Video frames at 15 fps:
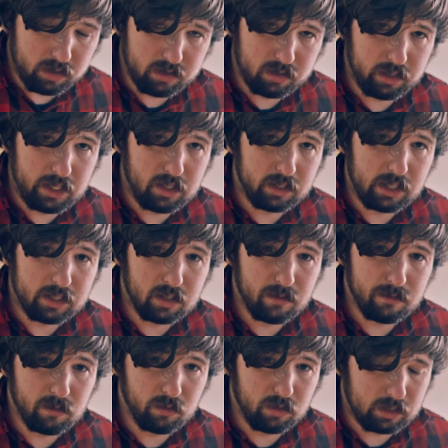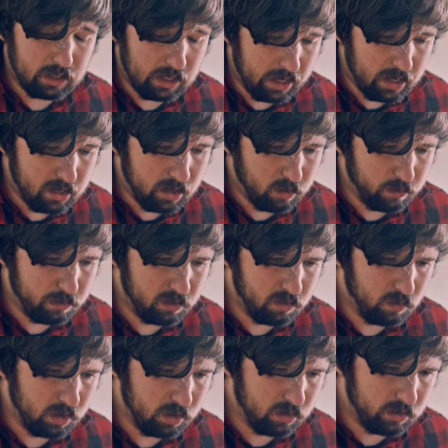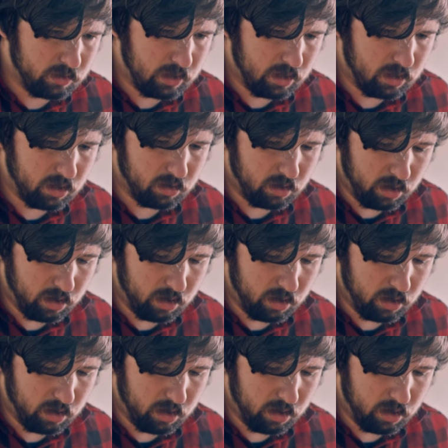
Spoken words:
understanding that difference can help you understand